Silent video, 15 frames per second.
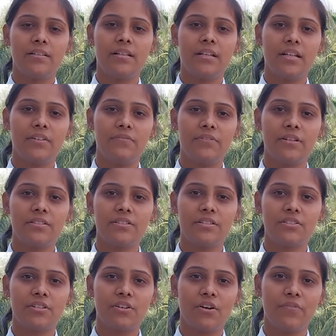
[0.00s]
The
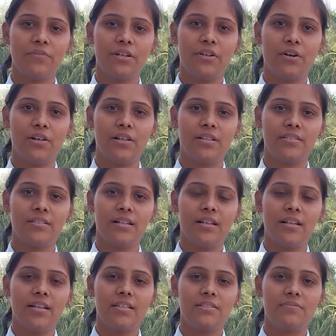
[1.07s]
infrastructure of the college
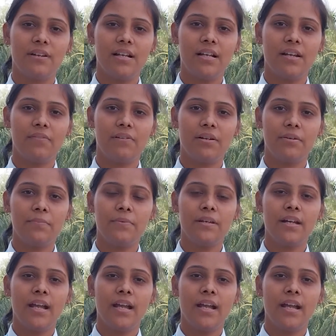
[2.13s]
is well developed